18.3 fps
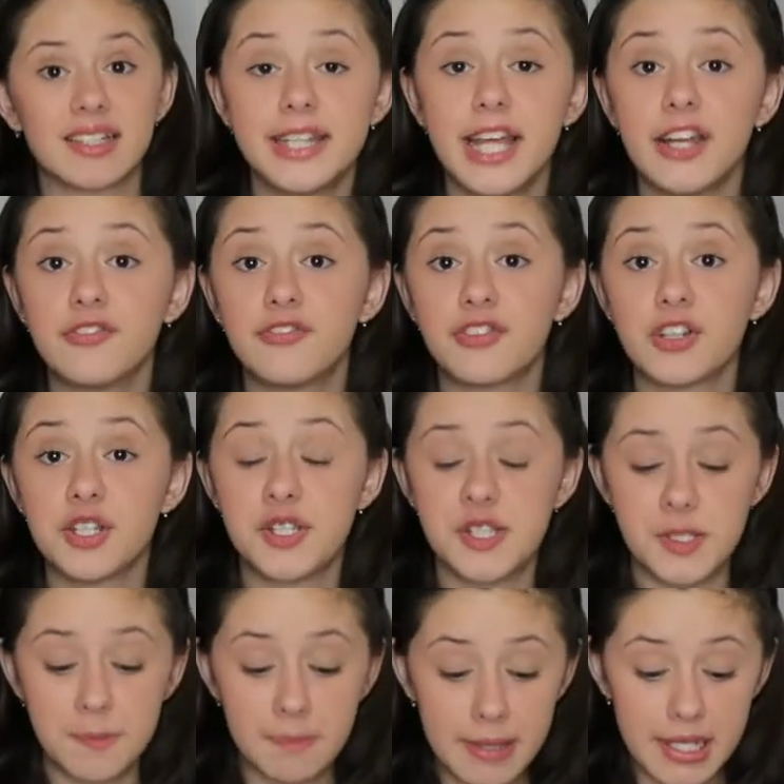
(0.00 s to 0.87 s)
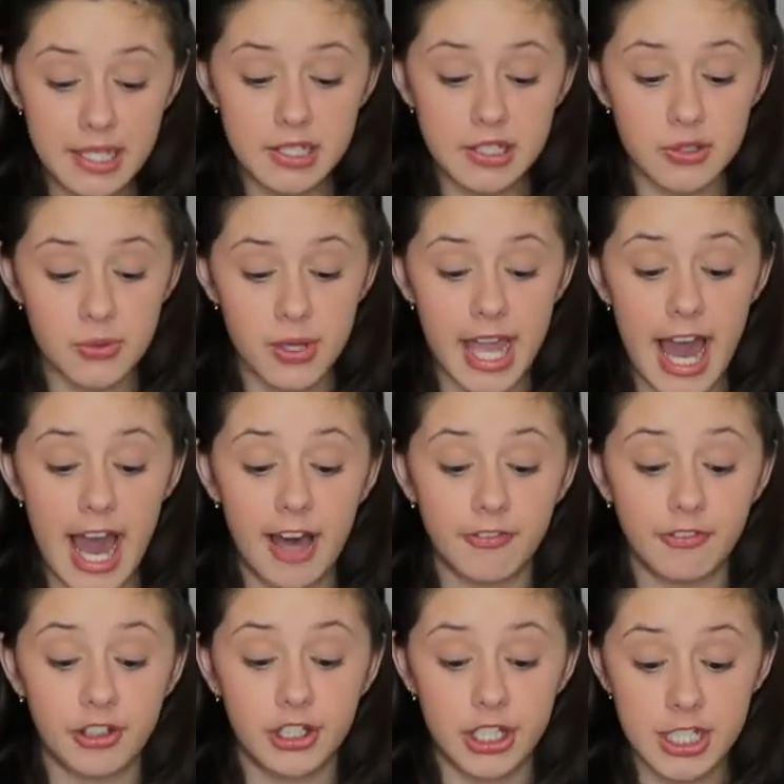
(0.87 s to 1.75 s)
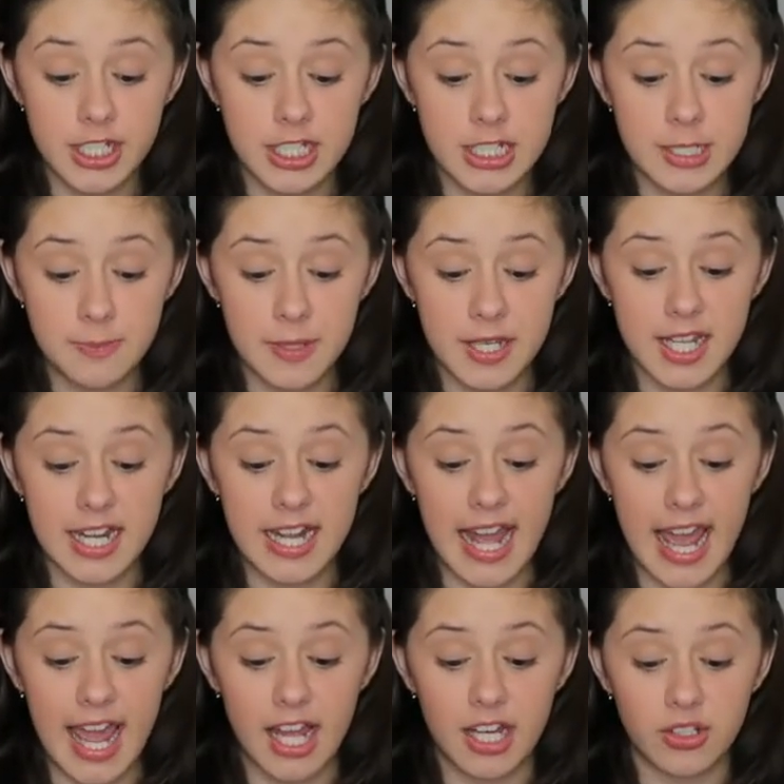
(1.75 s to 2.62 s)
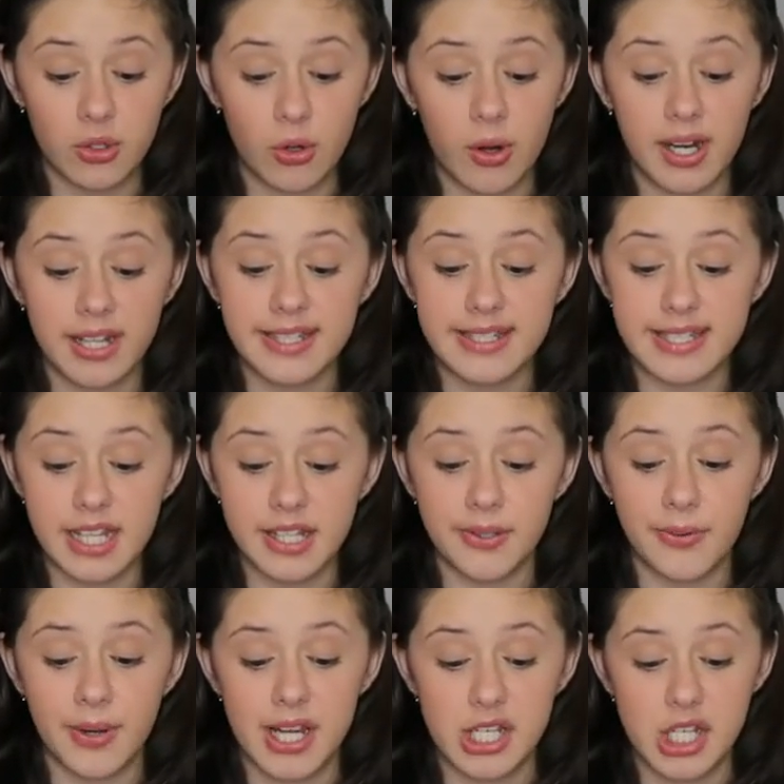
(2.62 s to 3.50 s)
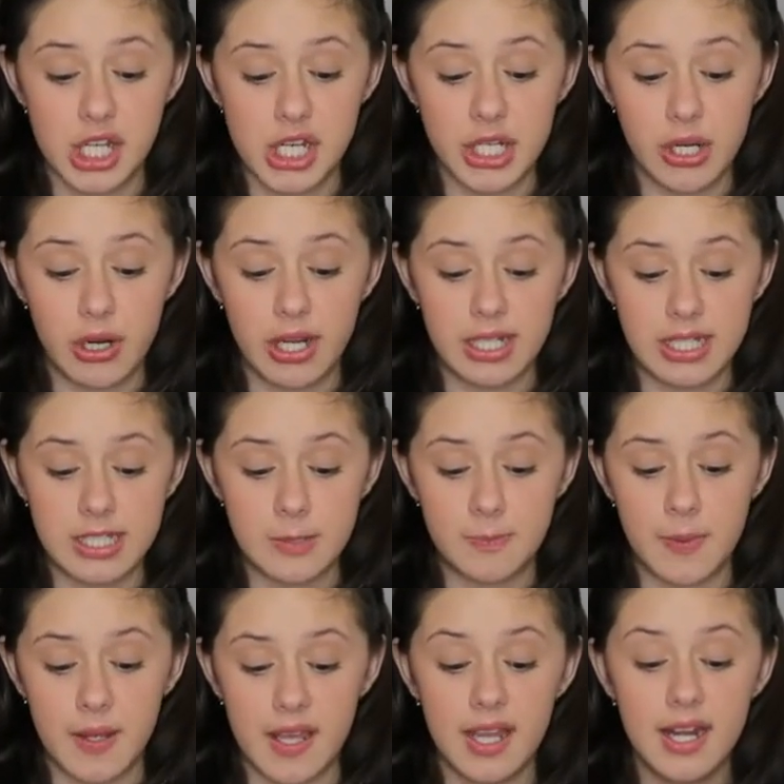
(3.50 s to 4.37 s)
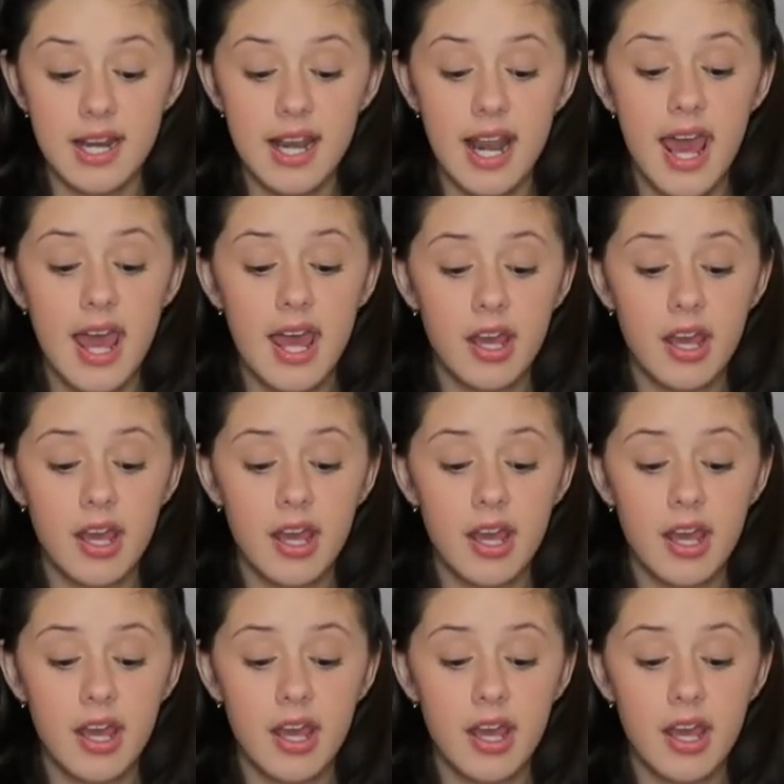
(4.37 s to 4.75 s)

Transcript: Then for spins, we have good speed and or acceleration during spin.